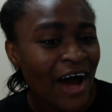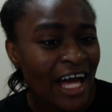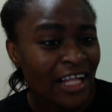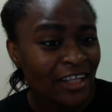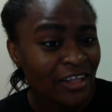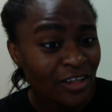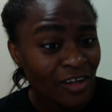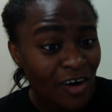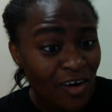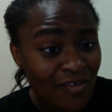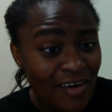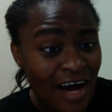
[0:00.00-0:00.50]
I
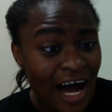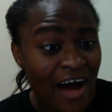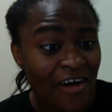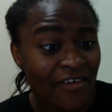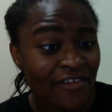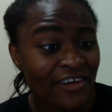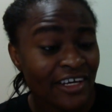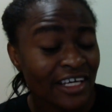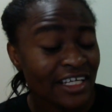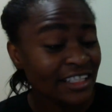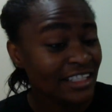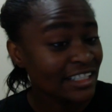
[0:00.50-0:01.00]
love how
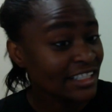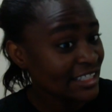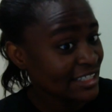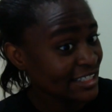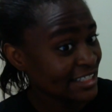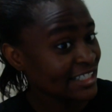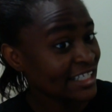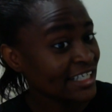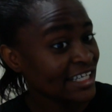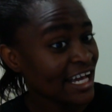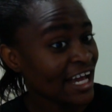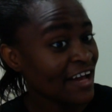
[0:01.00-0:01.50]

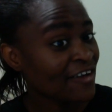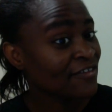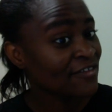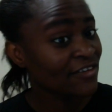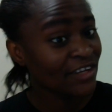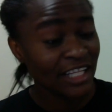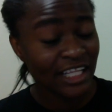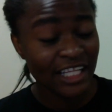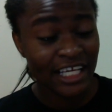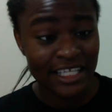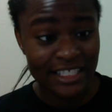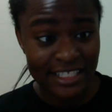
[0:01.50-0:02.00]
realistic and
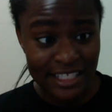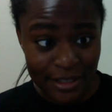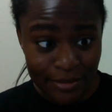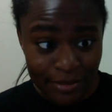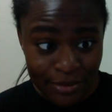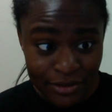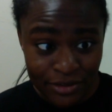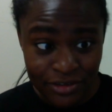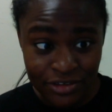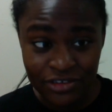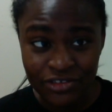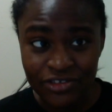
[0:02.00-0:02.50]

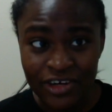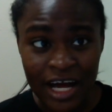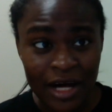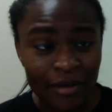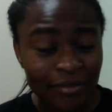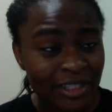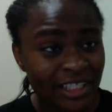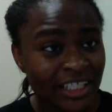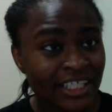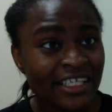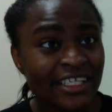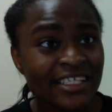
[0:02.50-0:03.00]
relatable the
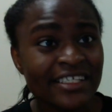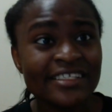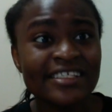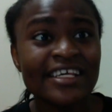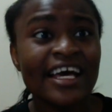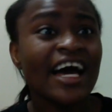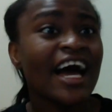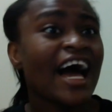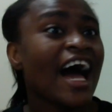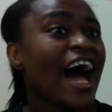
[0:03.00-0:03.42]
drama is.